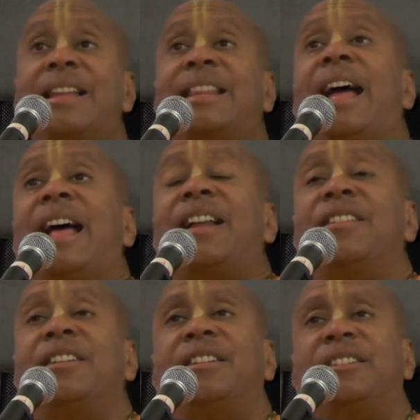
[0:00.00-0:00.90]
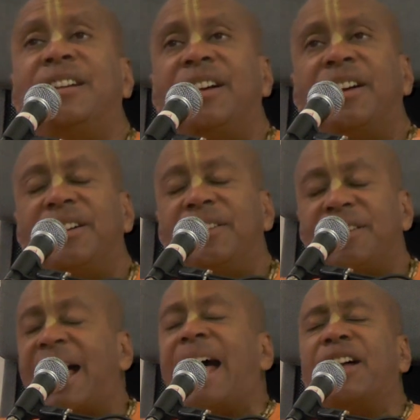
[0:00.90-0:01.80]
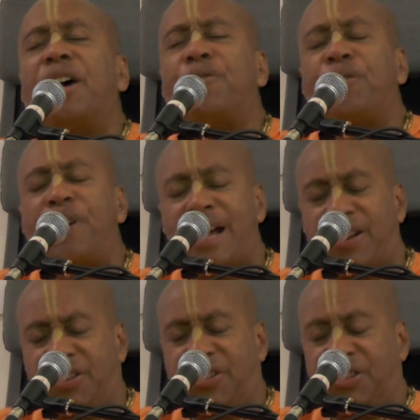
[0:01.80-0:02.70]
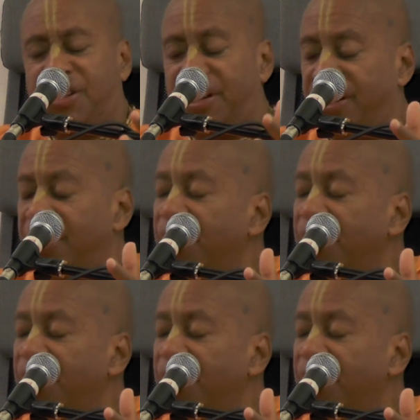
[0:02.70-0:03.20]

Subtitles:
then that affects